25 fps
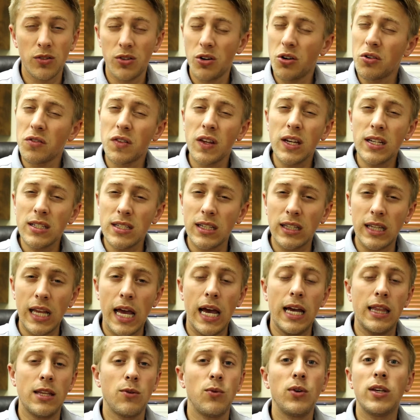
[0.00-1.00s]
There are things like
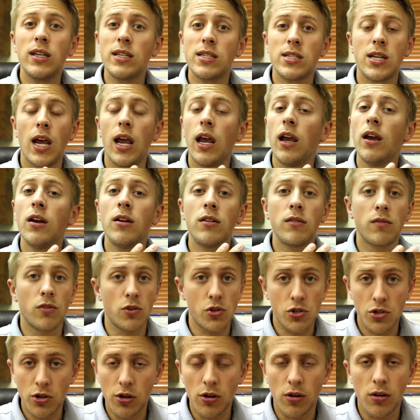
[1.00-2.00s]
that we can say for
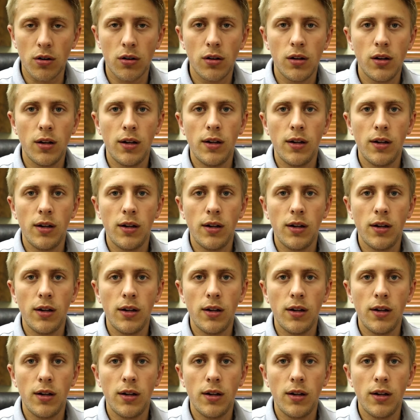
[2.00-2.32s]
sure.